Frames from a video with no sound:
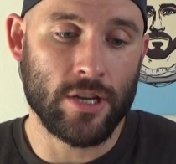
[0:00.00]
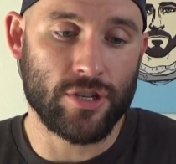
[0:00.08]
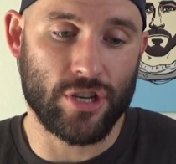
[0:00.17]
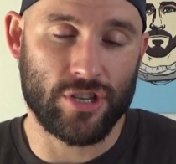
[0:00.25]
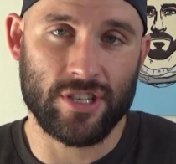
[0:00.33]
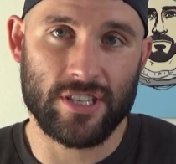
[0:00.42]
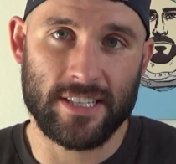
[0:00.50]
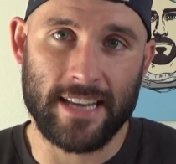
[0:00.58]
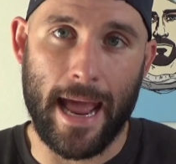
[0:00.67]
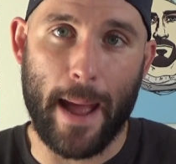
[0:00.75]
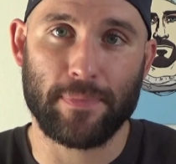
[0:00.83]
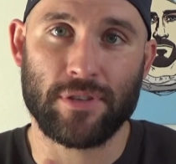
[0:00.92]
just
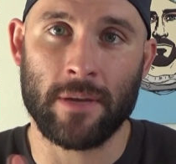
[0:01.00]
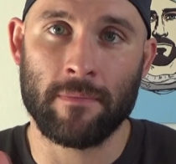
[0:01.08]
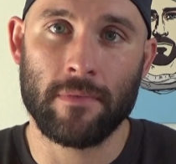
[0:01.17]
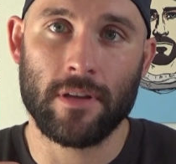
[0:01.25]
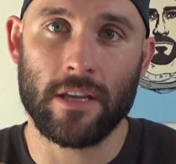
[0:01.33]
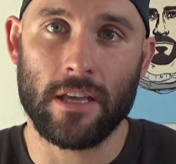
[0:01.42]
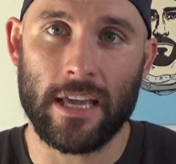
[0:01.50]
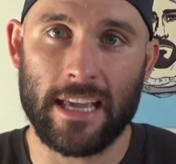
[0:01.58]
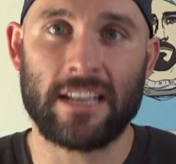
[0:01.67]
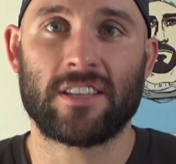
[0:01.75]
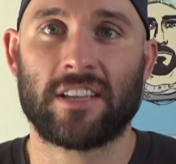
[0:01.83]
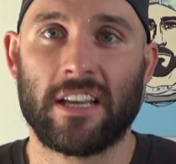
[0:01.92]
taps him like
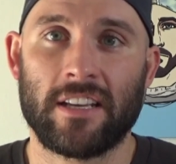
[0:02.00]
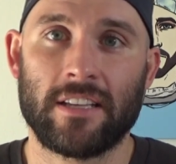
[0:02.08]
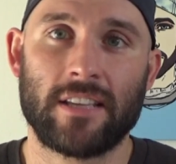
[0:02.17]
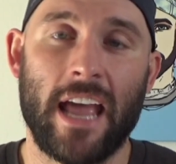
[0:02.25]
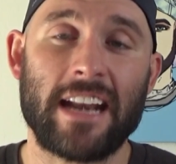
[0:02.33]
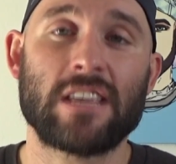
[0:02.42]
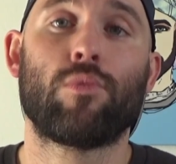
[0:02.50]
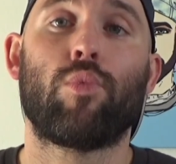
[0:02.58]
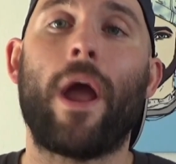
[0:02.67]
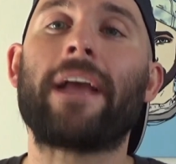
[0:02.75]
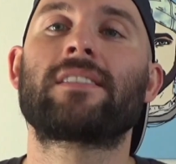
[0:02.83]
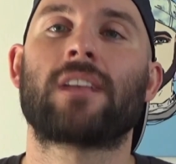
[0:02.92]
in his kidneys, and he
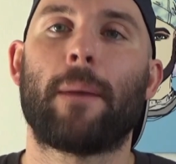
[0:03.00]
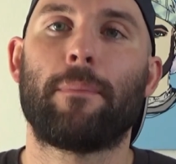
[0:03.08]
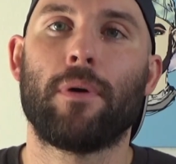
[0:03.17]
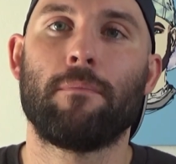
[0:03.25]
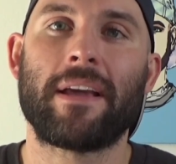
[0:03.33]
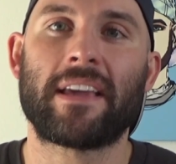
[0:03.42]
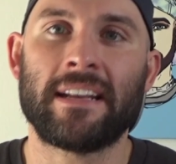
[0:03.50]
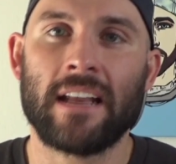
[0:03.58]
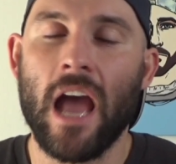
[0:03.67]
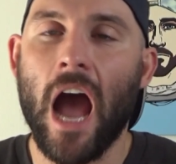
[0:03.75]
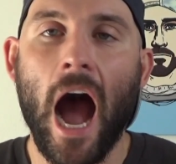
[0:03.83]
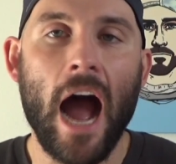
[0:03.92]
wakes up making.
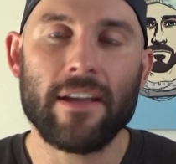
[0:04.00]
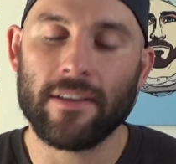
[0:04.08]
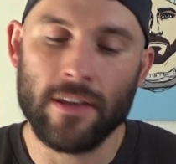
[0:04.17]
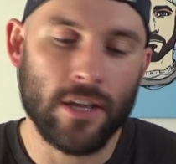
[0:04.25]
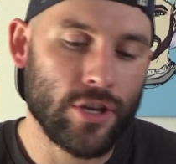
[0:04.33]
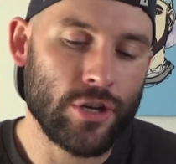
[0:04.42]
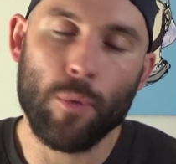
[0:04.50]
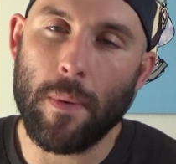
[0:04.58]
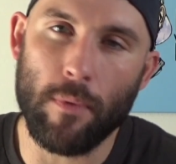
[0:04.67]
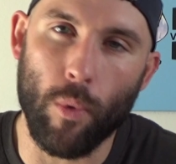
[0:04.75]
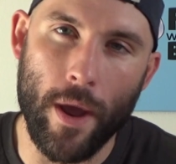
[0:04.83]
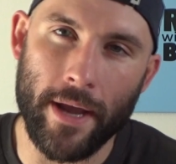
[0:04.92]
You know when
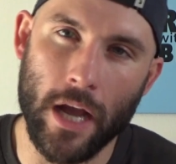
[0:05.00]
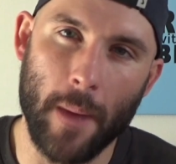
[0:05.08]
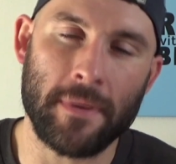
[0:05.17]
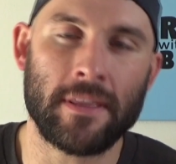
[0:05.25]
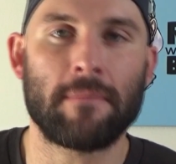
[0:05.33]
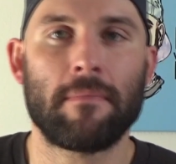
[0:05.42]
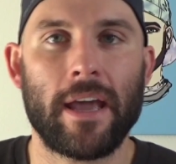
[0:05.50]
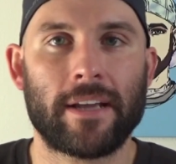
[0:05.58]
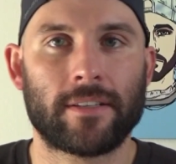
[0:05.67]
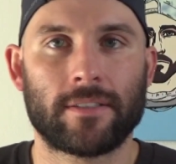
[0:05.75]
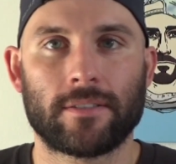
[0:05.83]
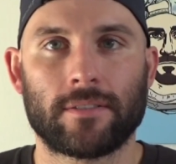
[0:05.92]
people wake up and they
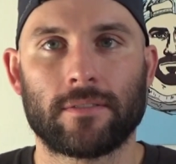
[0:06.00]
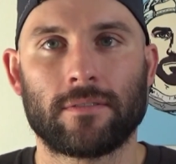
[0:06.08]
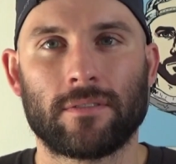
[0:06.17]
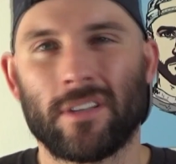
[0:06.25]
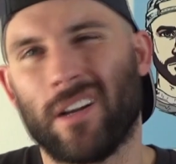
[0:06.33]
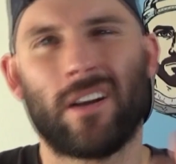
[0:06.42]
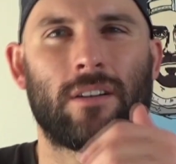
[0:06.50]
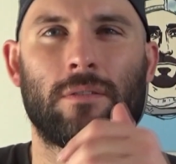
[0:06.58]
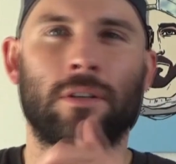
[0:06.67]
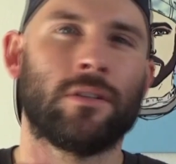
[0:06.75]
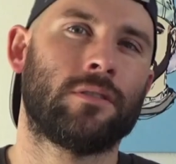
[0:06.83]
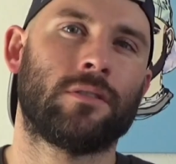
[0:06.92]
make,
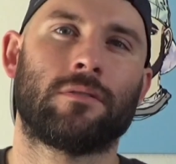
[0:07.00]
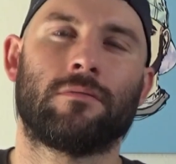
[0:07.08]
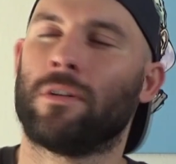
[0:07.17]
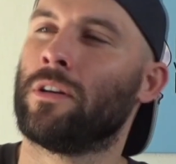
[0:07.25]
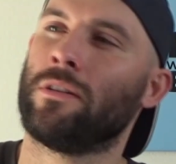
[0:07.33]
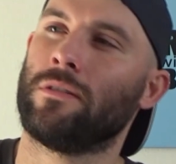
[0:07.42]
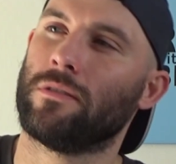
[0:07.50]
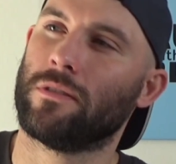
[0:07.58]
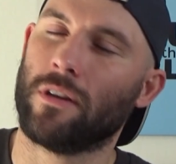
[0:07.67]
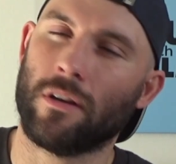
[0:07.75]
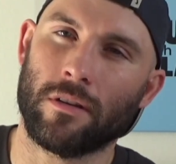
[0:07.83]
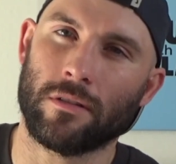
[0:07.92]
oh what?
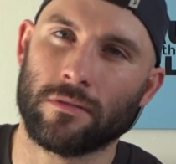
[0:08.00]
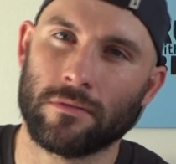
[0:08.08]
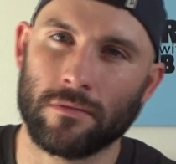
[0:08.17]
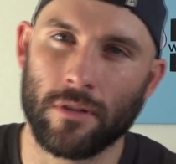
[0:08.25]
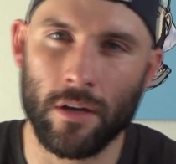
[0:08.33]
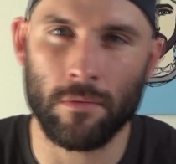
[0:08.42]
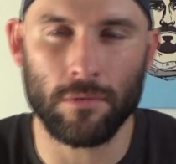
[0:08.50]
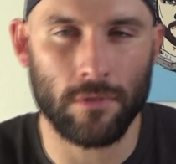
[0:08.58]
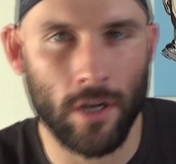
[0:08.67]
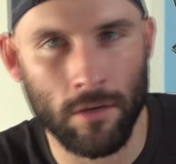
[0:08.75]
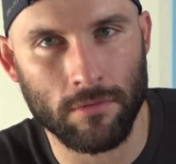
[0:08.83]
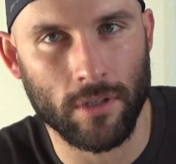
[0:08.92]
Oh, I'm
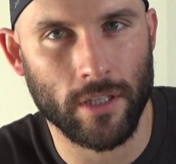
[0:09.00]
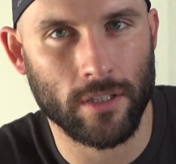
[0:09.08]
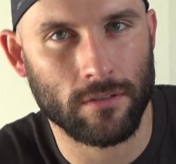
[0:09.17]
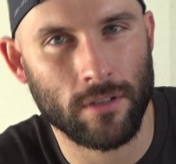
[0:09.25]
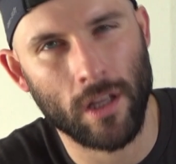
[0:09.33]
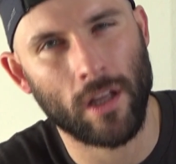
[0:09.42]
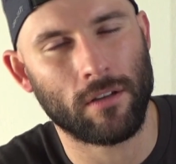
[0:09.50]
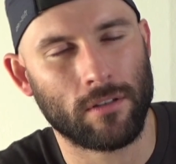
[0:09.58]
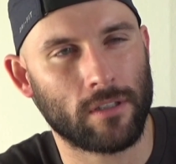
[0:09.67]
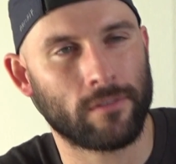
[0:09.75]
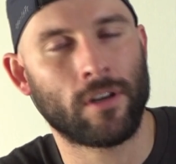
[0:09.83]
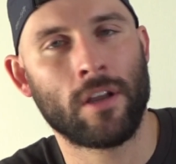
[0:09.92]
awake. Yeah,
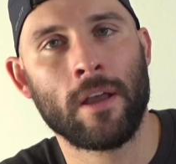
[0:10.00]
whatever.